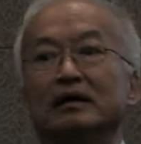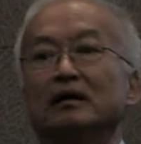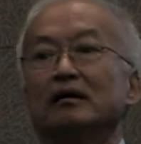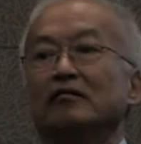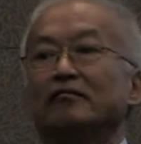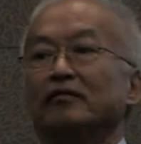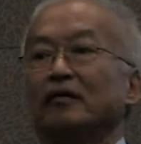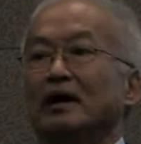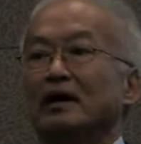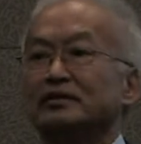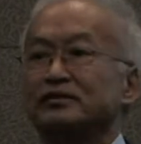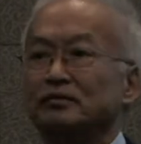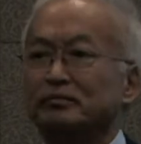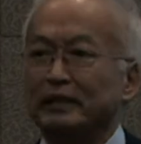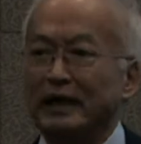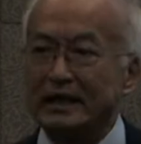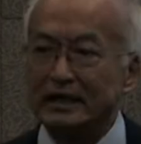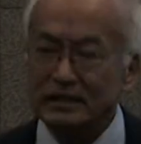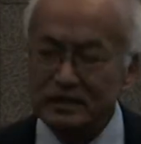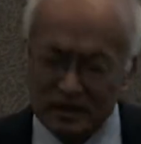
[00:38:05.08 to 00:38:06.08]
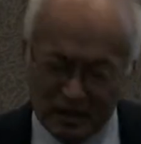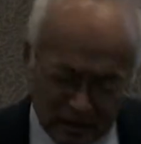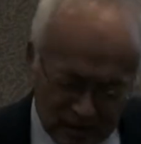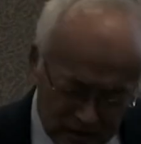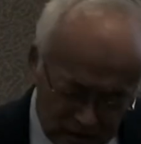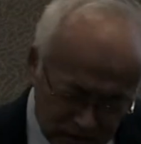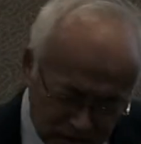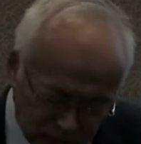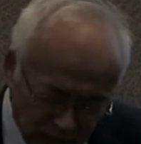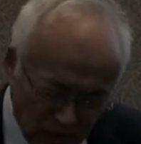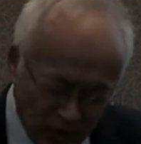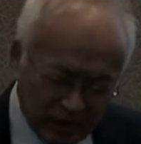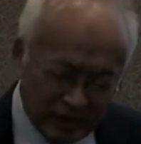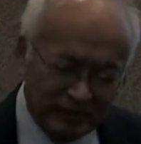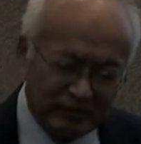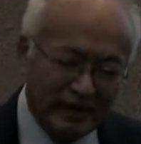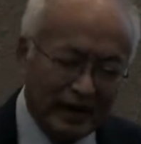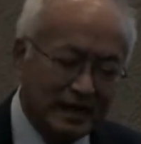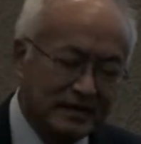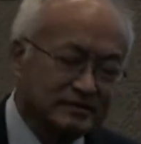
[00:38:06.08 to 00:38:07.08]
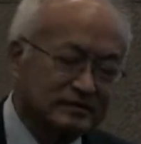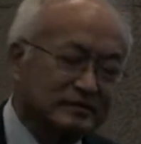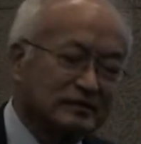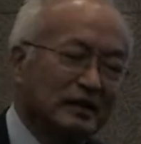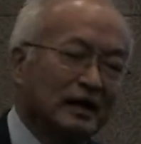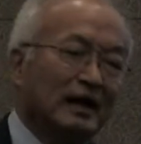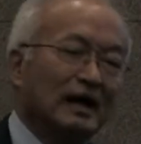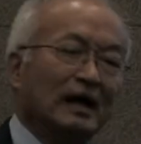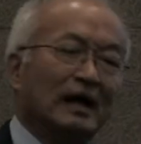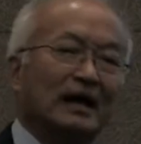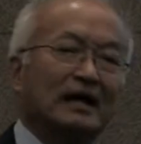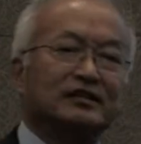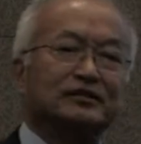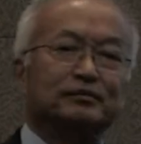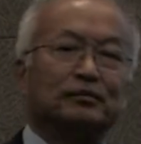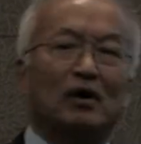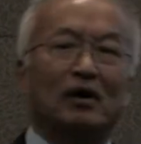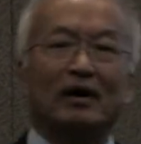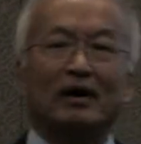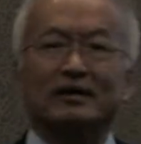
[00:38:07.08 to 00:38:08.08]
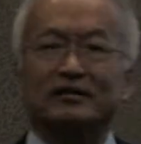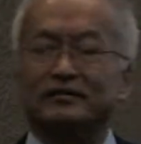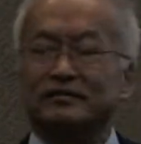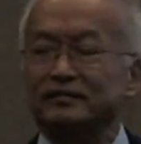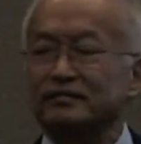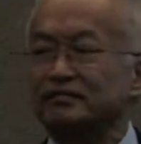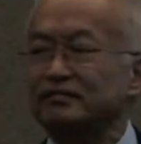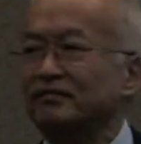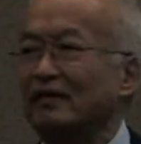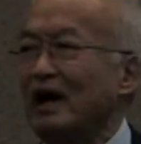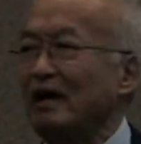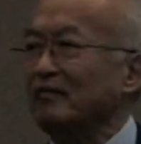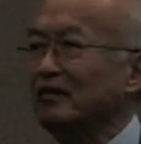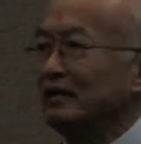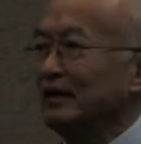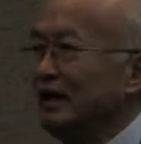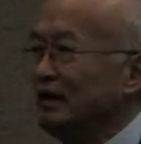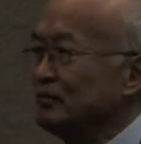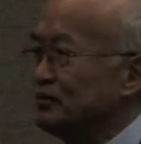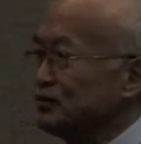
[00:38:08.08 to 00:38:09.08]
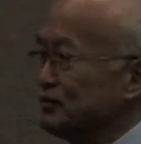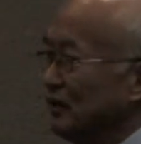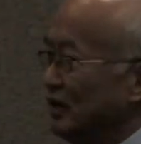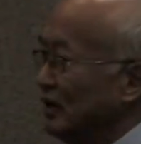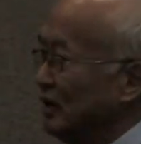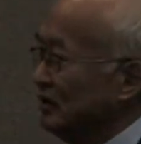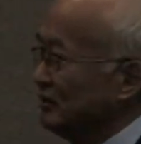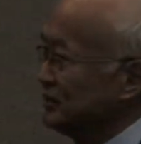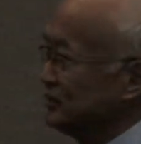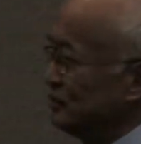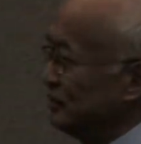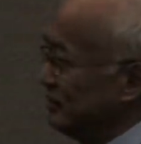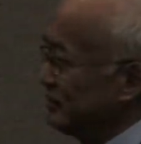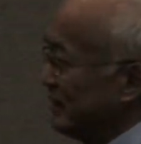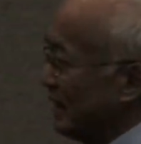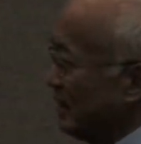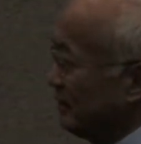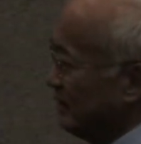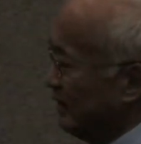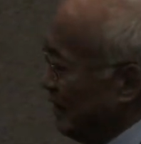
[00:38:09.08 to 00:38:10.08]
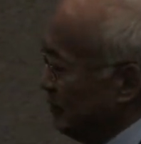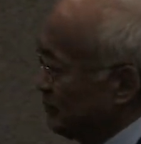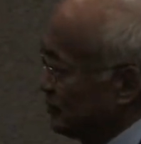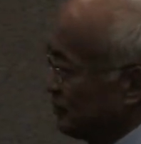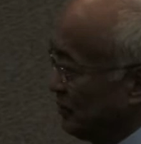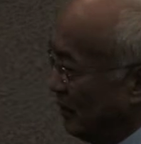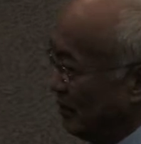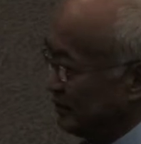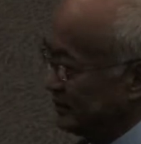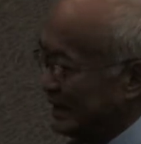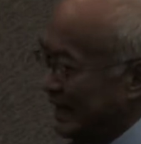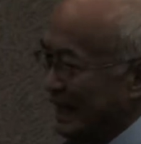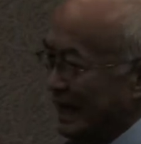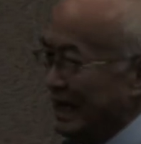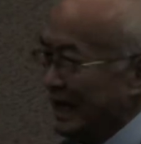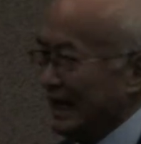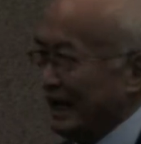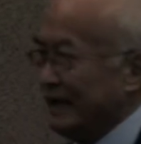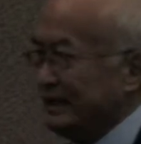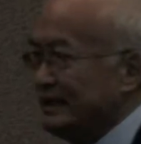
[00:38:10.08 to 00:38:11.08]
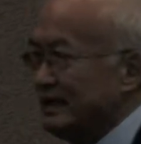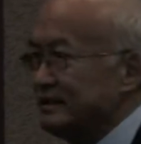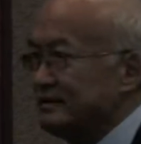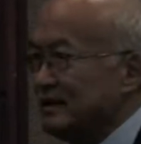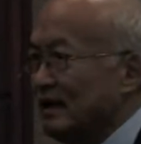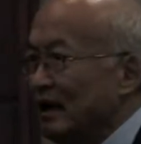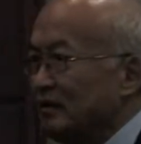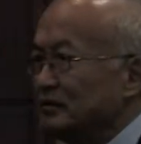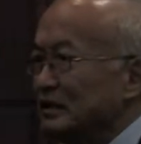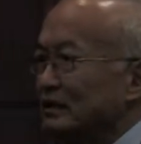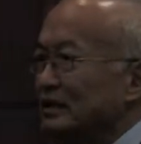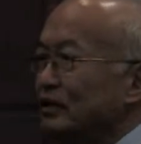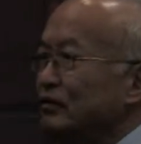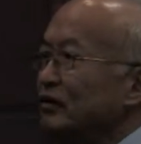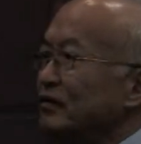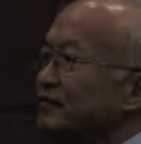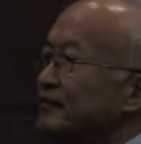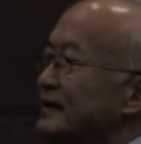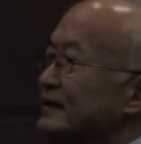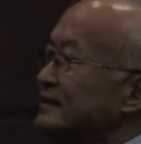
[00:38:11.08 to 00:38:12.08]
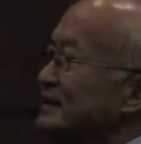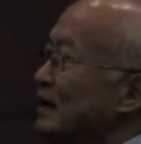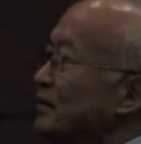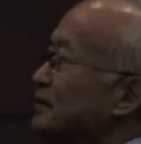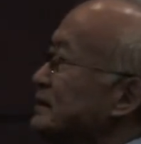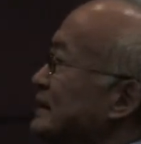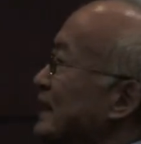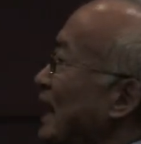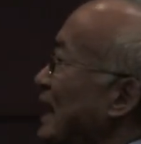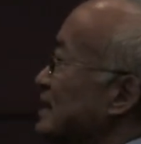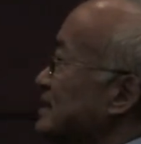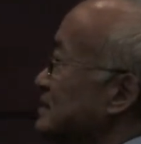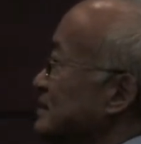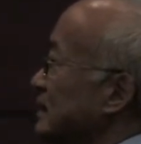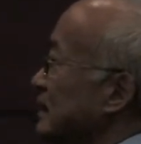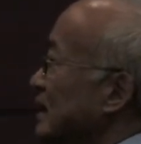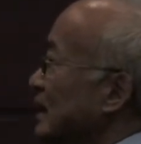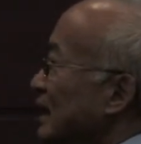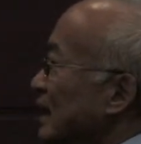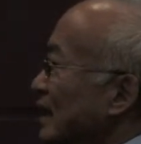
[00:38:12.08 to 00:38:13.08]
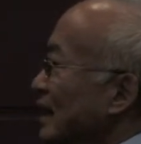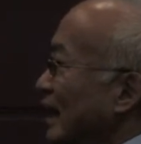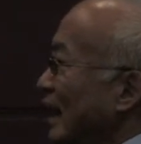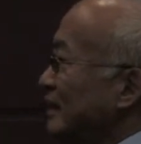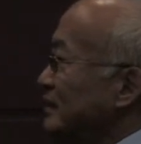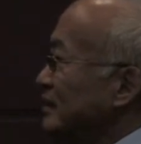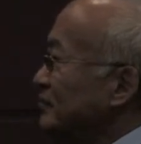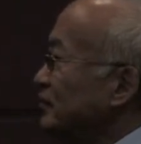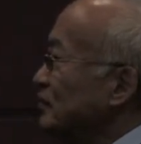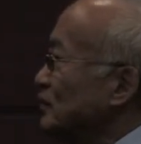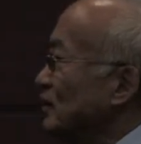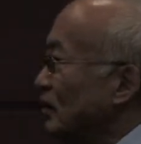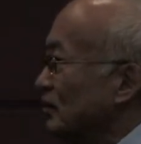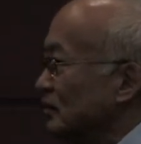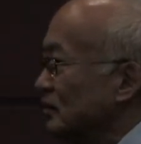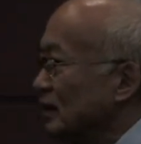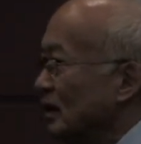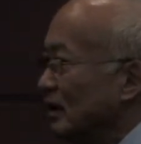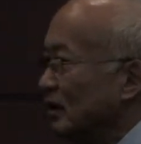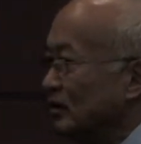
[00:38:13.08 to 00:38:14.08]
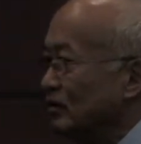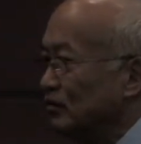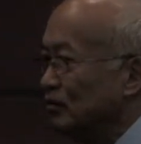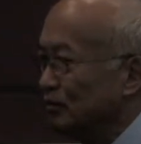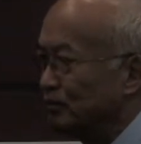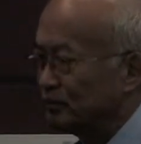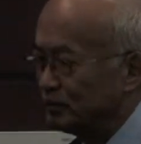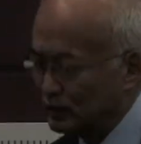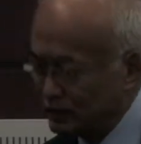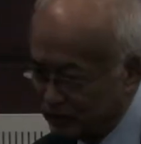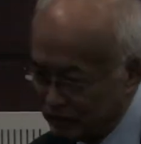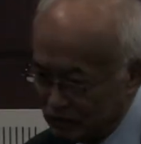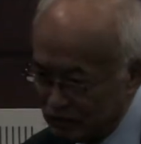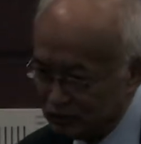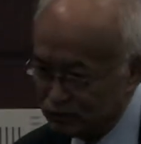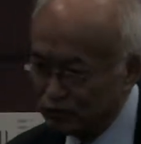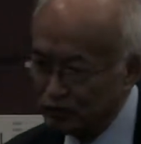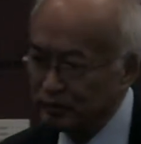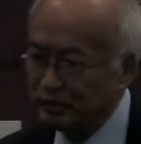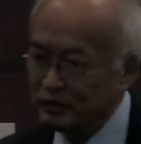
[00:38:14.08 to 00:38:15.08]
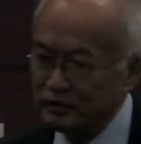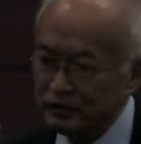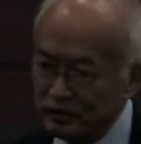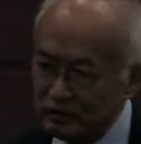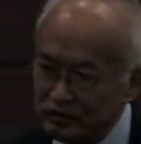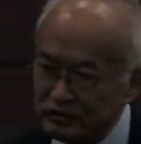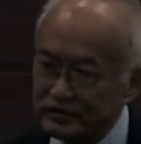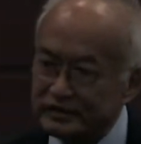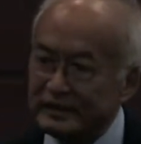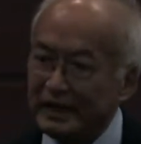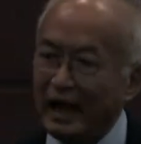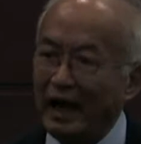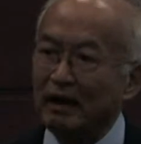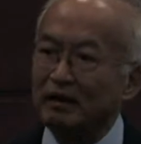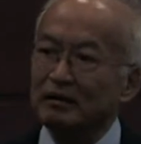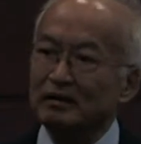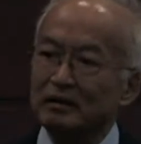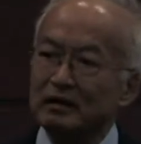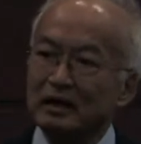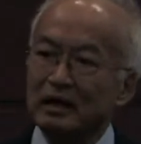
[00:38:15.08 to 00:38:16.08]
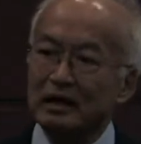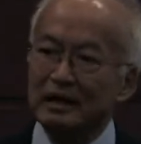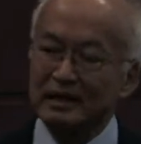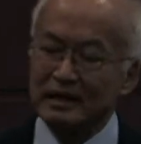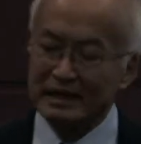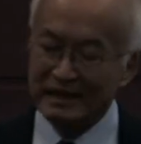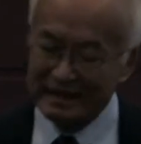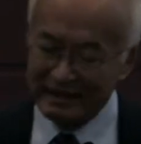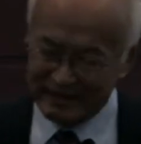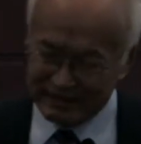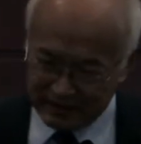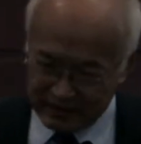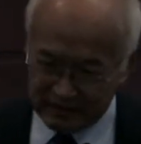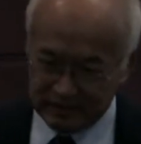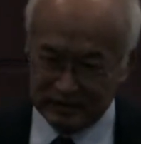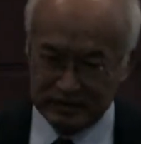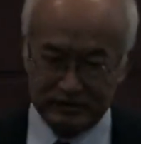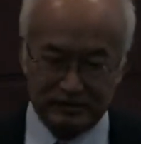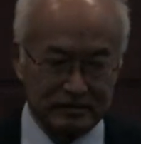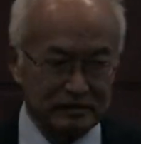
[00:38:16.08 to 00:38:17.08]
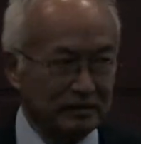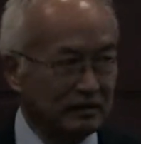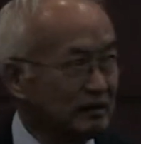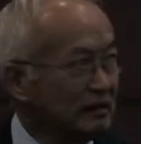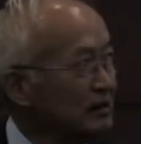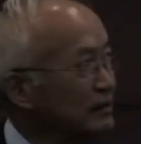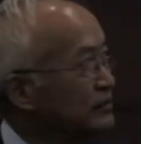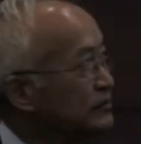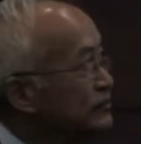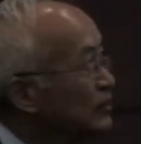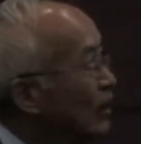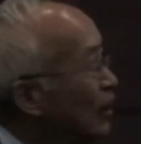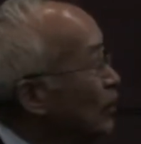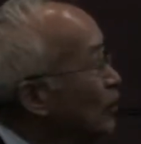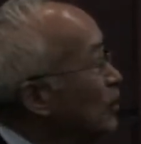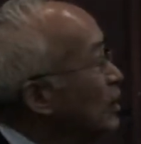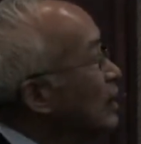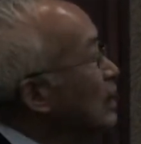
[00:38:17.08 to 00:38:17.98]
for us to make small device as small as 500 angstroms to 1,000 angstroms. At that time, the liquid phase epitaxy had difficult to reproduce that thickness. So